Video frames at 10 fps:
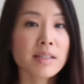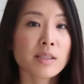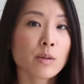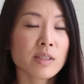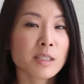right,
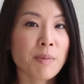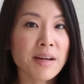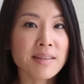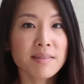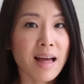so
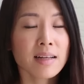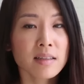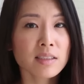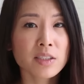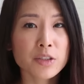despite
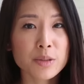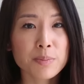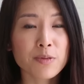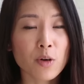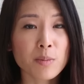lackluster
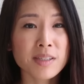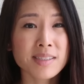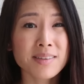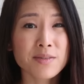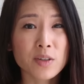
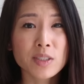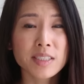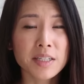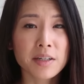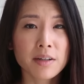performance in the
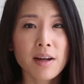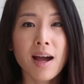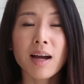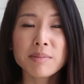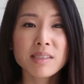first year,
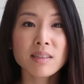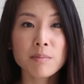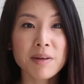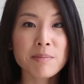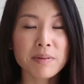I'm still
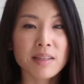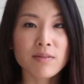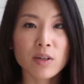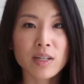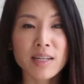a big
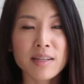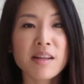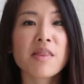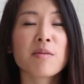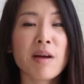believer
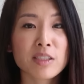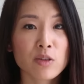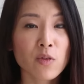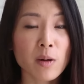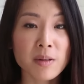in the
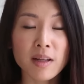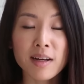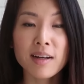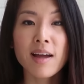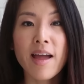magic
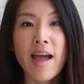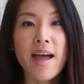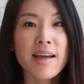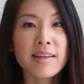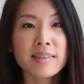formula,
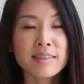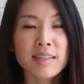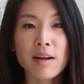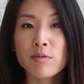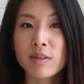
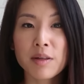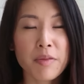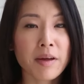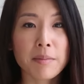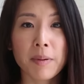and I really
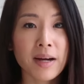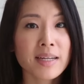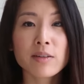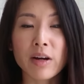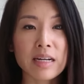think
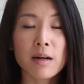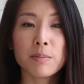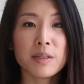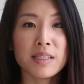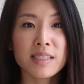buying great
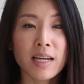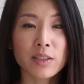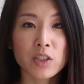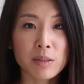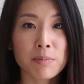companies
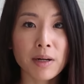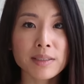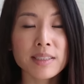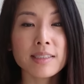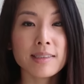at cheap
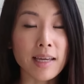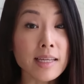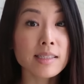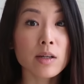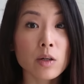prices
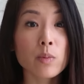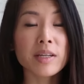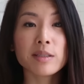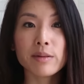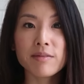is a good
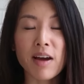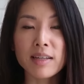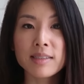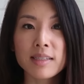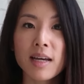way to
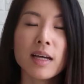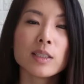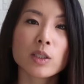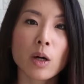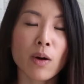invest.
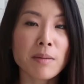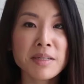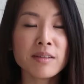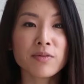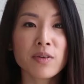So I'm
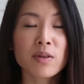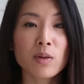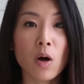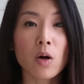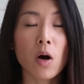in it for the
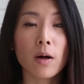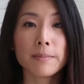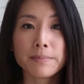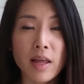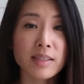long
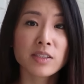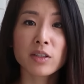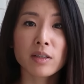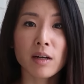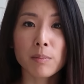haul. Next
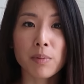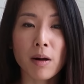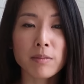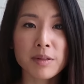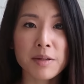year, I'll
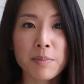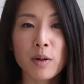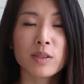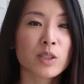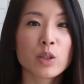probably
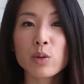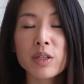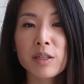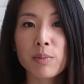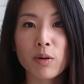post a
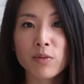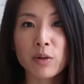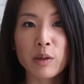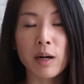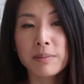2-year
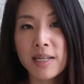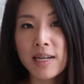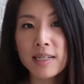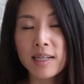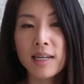portfolio
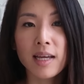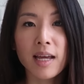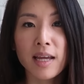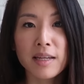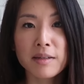update,
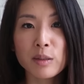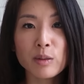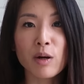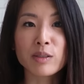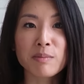and who
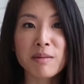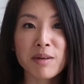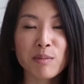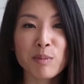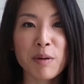knows, maybe
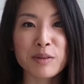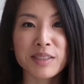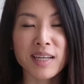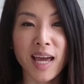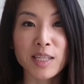I'll be
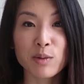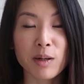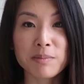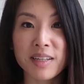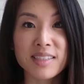posting annual
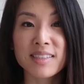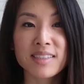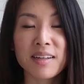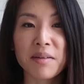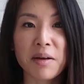updates
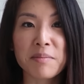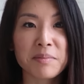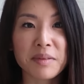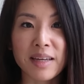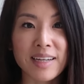until
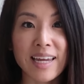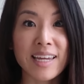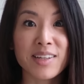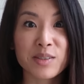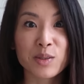I'm like
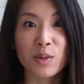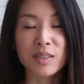80 years